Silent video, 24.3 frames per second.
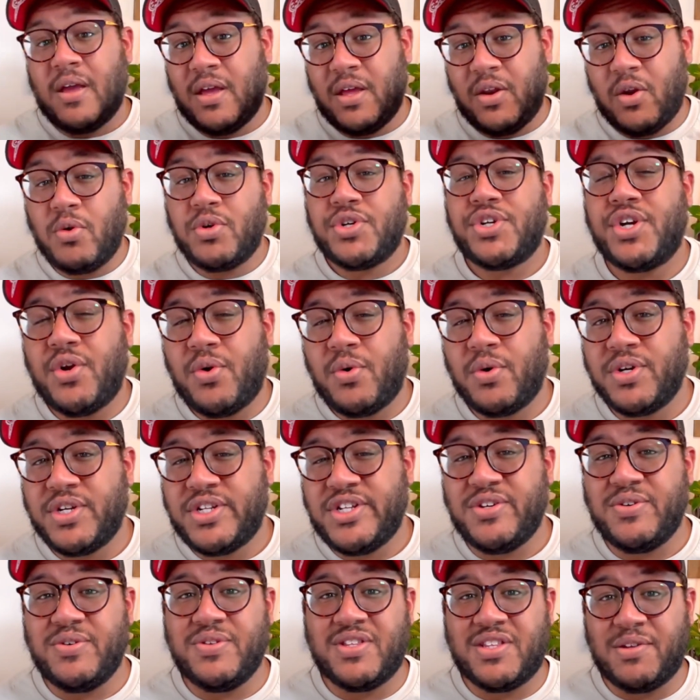In Oceanhorn
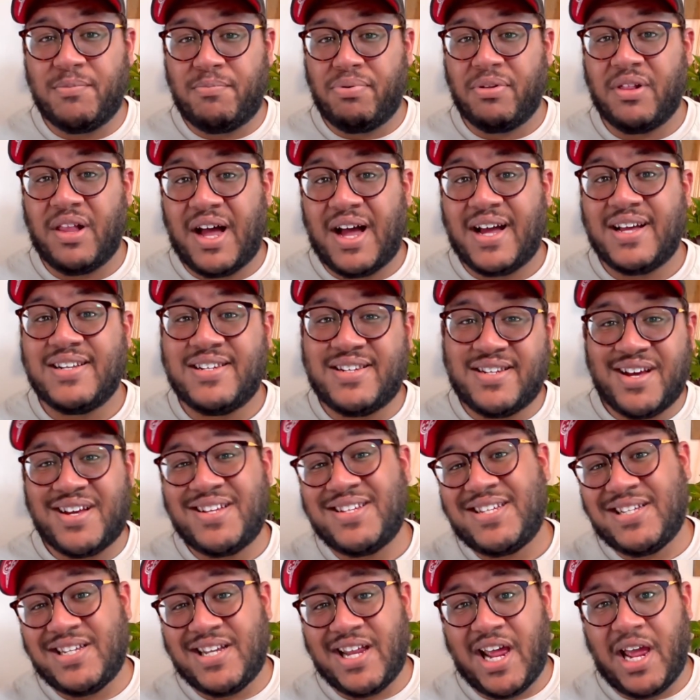2, the plot does
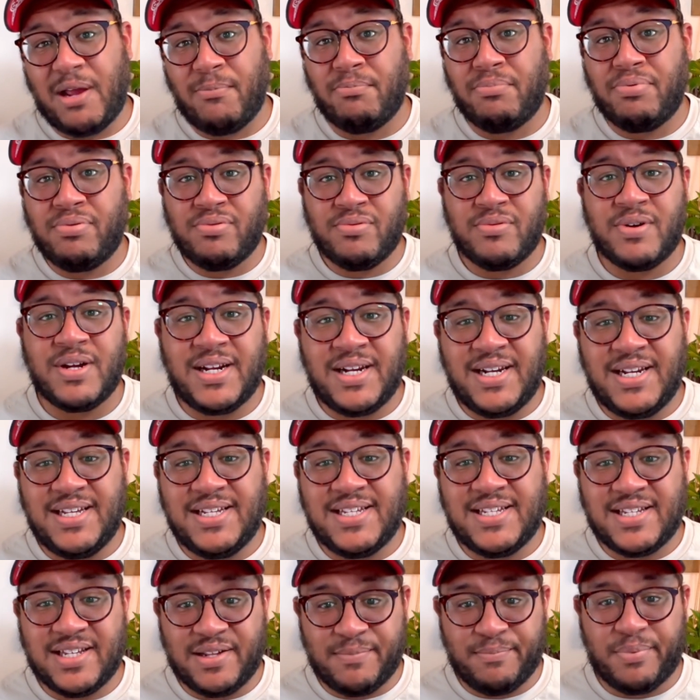stay pretty
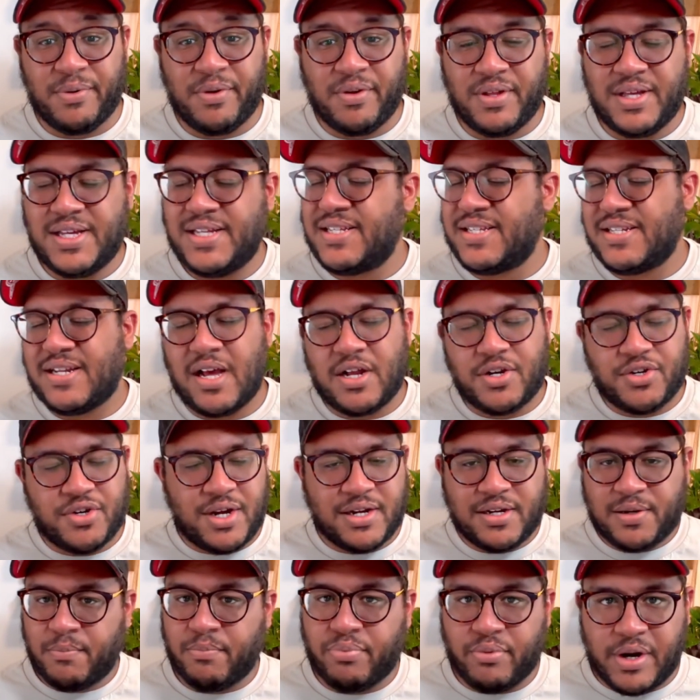simple. It's not trying
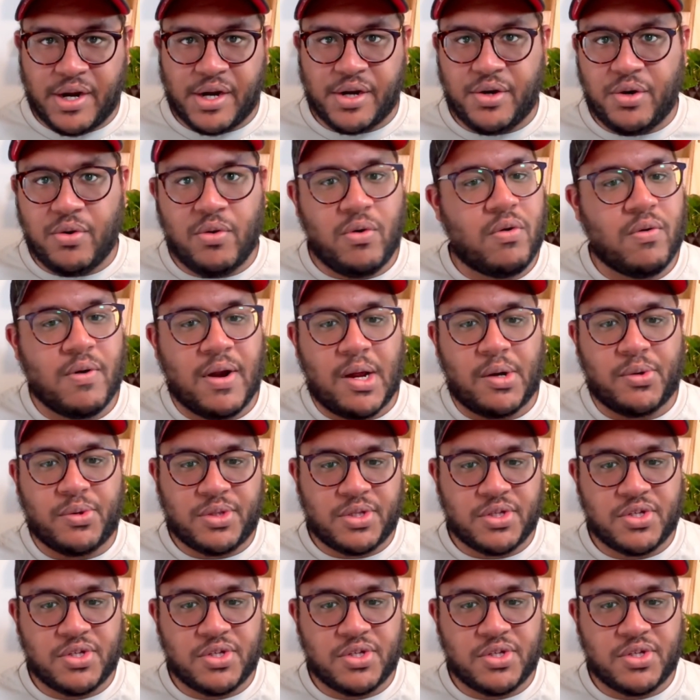to break new ground with the